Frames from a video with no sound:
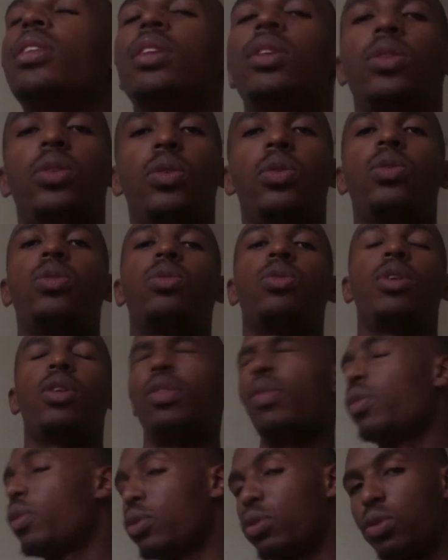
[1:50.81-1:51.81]
You know, one
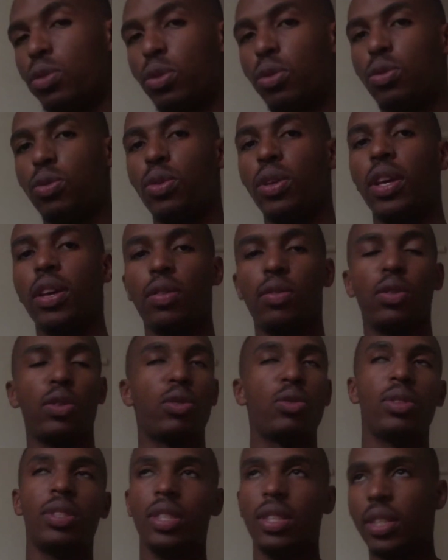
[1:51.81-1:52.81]
of those thoughts you have when
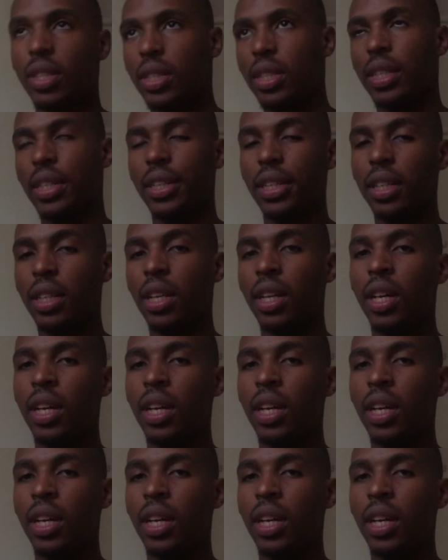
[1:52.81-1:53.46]
you see a tree,